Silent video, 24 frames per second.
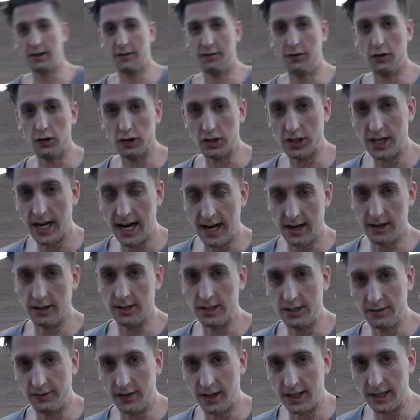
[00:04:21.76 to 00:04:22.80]
the full
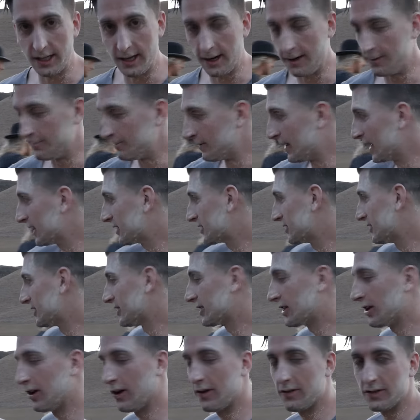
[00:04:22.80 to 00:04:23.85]
challenge video, make sure you
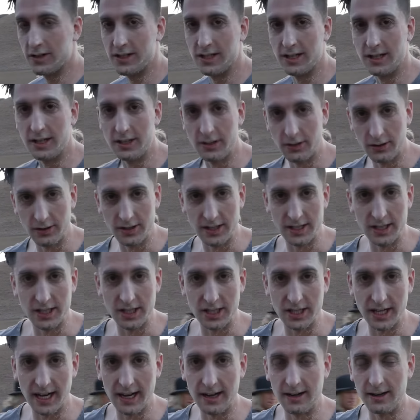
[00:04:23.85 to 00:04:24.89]
go over to the Dudesons
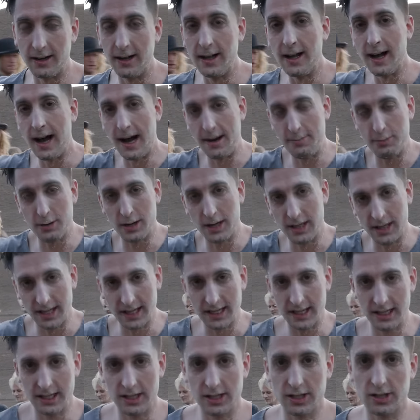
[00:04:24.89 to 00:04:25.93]
channel. I'll put a link in the